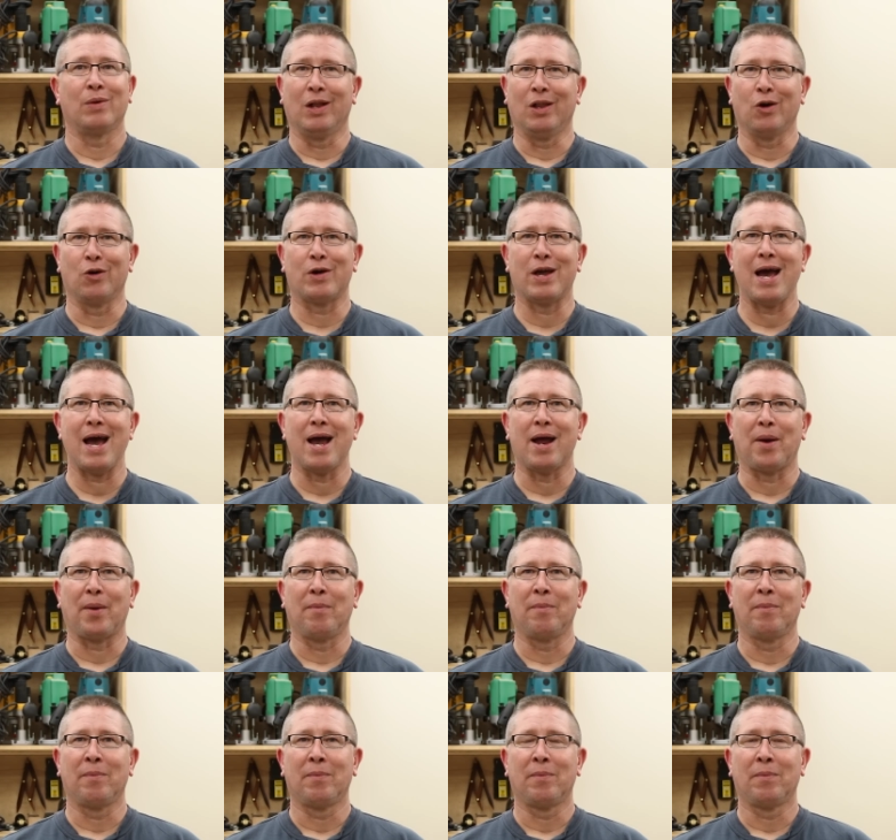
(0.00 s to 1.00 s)
okay.
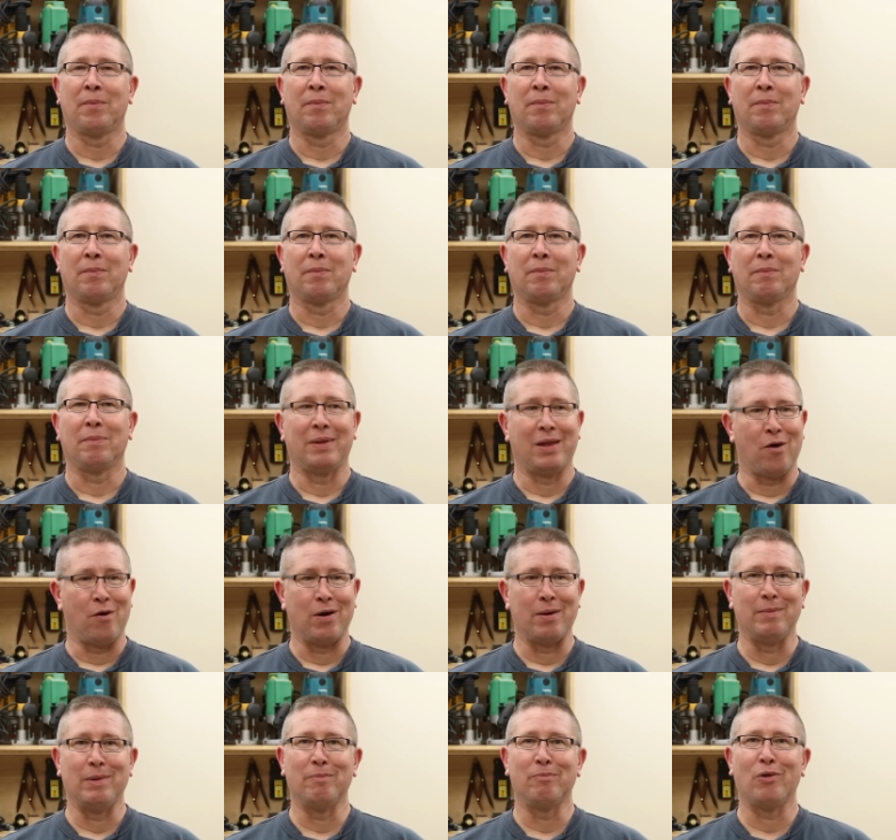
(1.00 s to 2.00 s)
Now
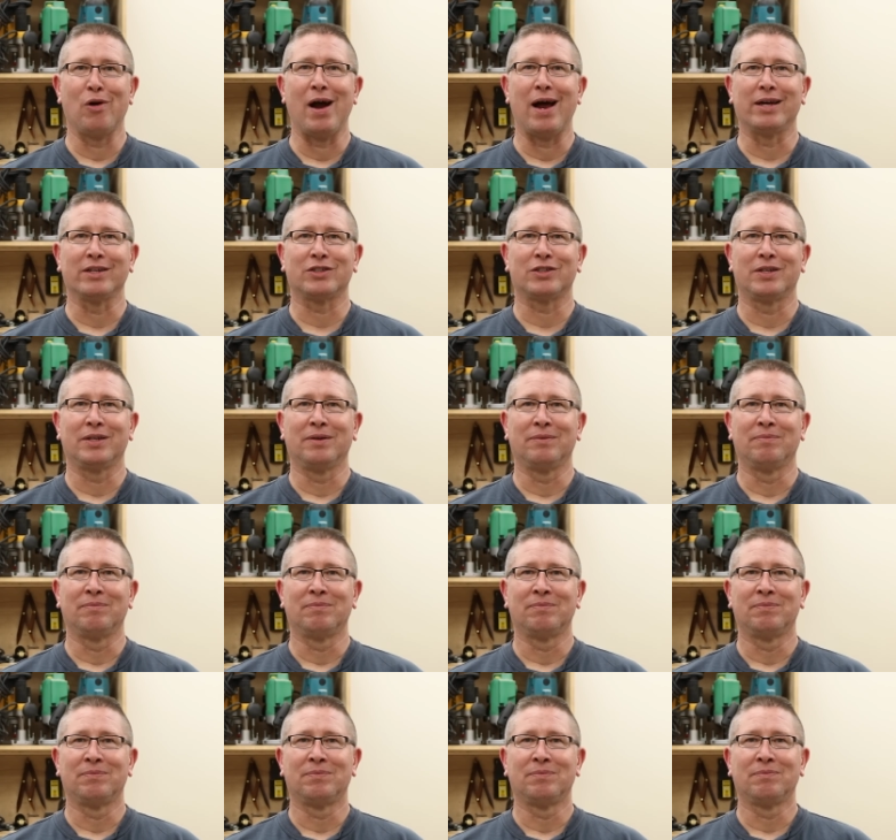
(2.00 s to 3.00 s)
I'm impressed.
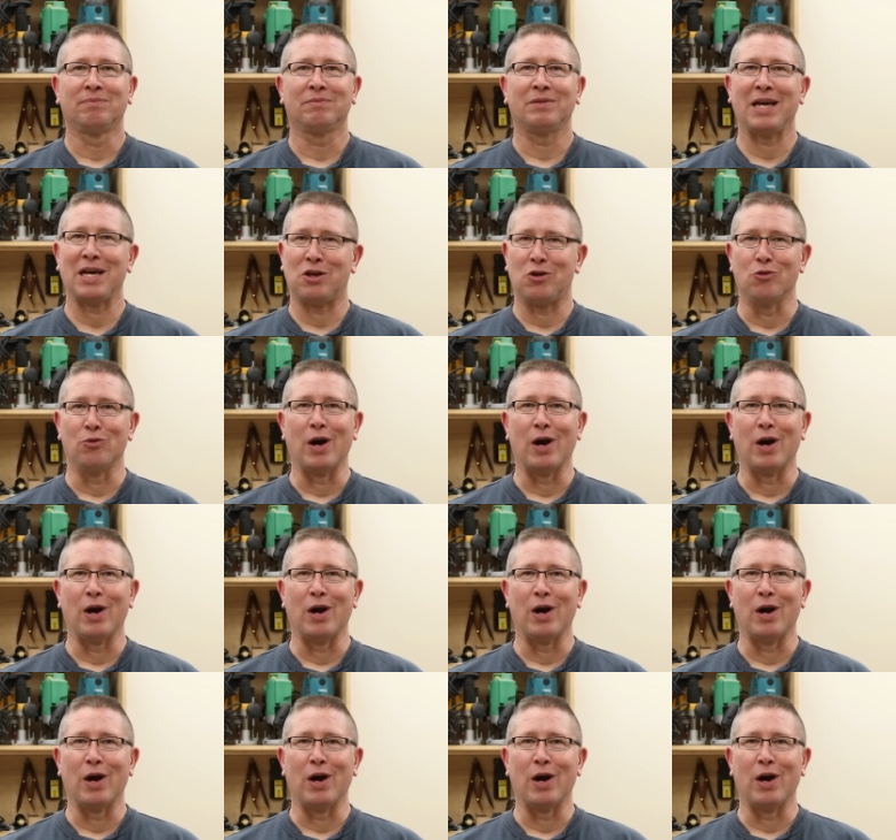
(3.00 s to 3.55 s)
Thank you,